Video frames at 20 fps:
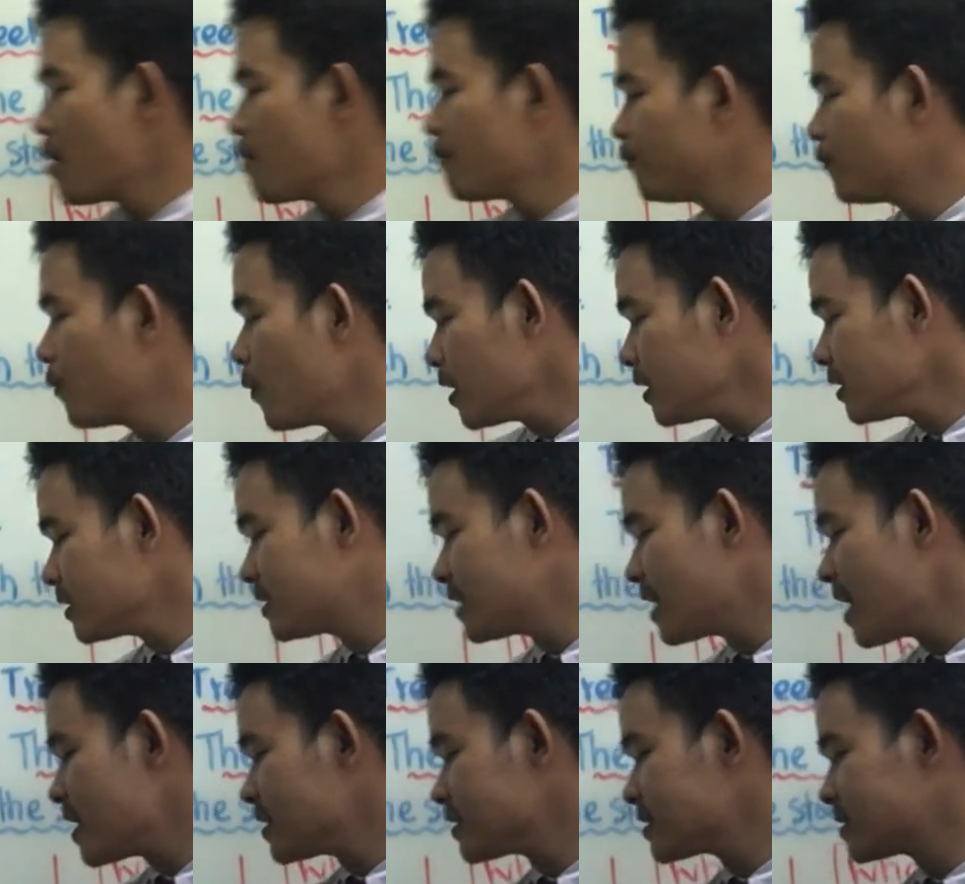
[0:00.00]
What
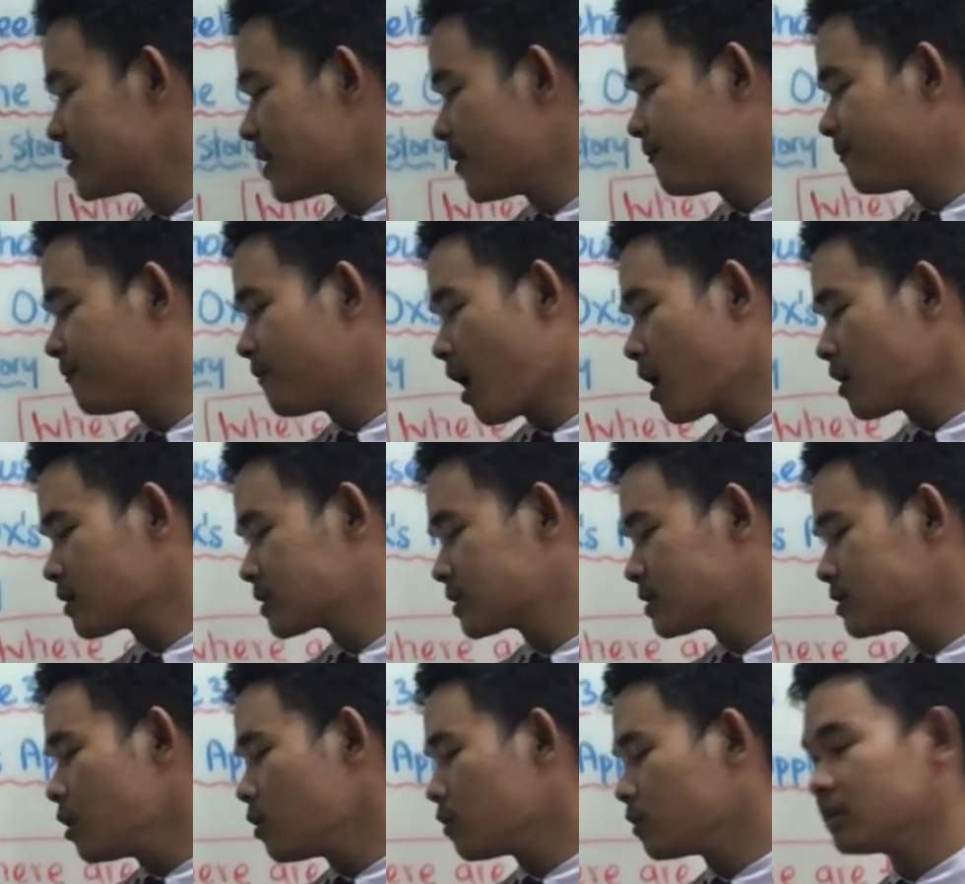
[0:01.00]
does the
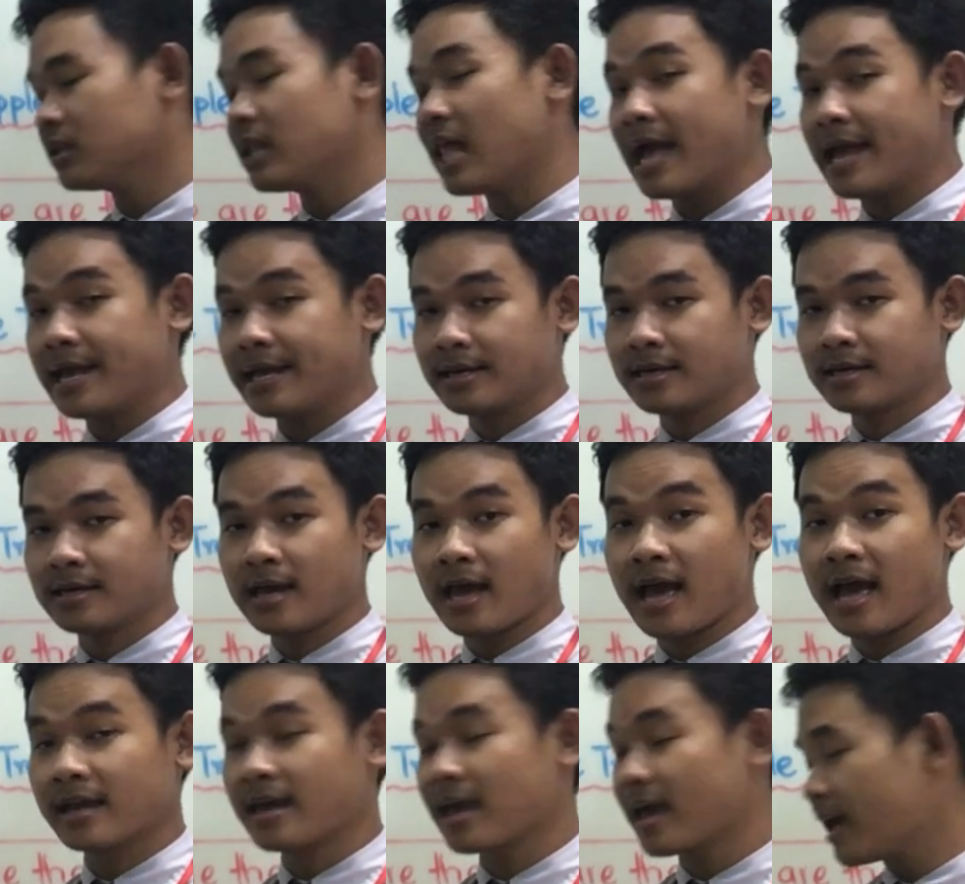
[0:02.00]
fox look like?
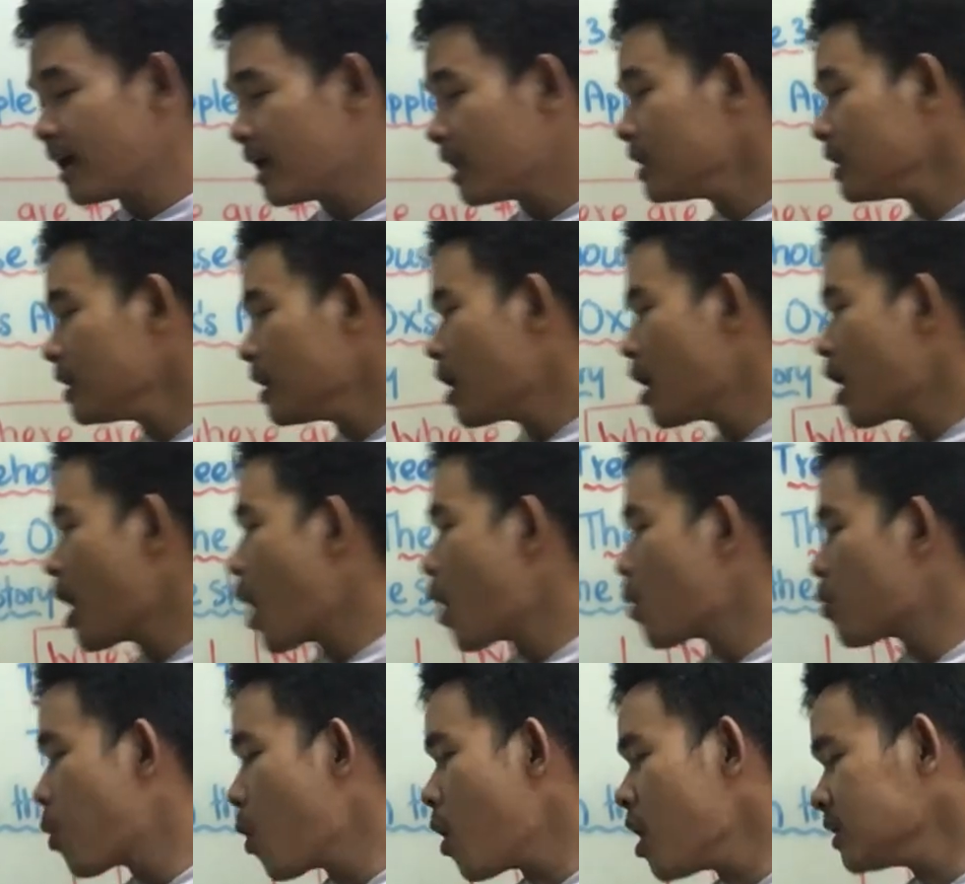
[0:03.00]
Again,
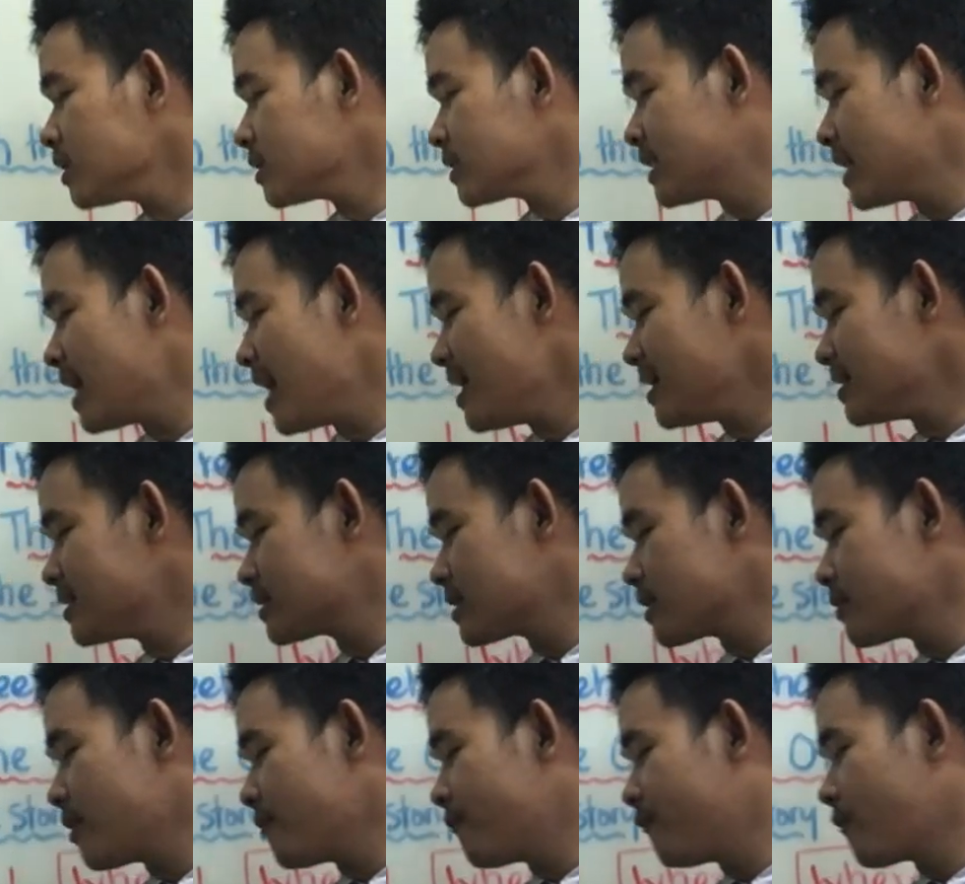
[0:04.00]
what does
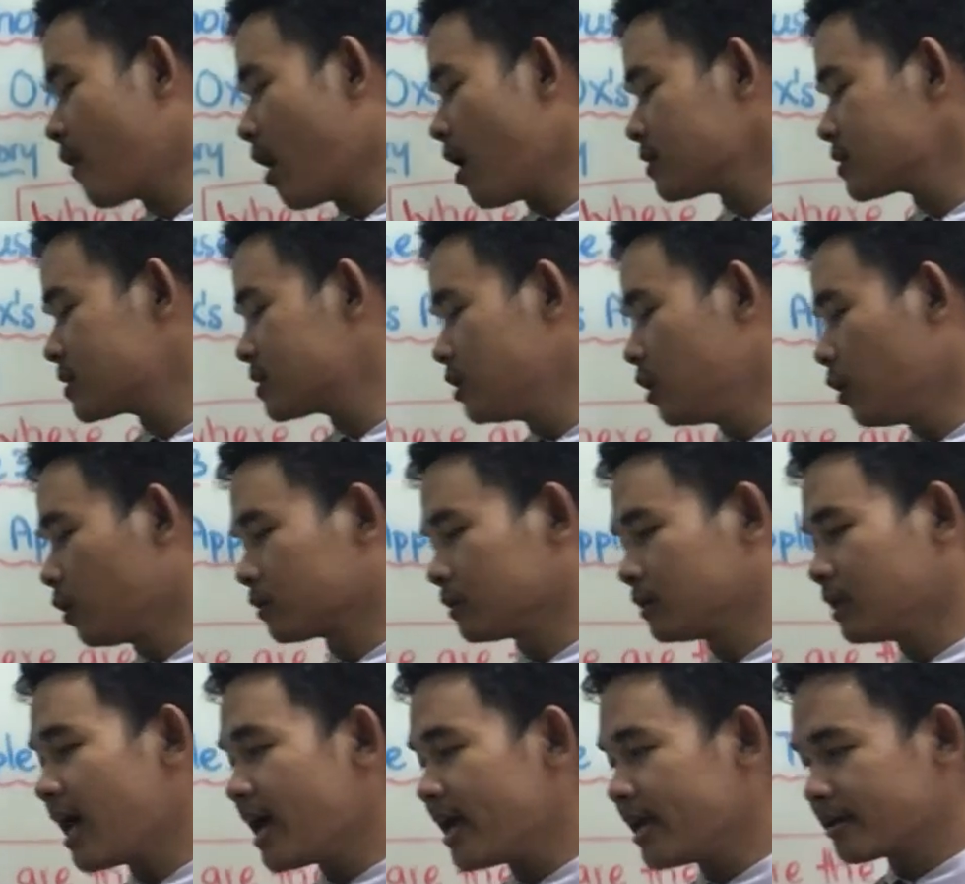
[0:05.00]
the fox look
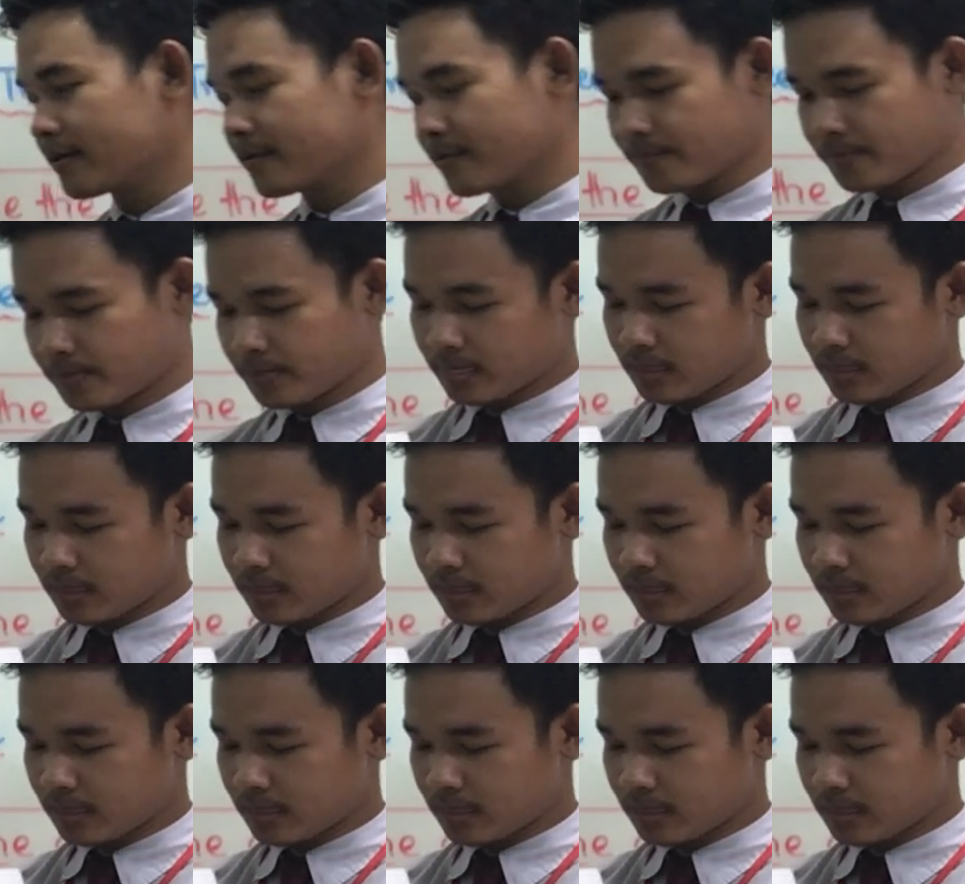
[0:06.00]
like?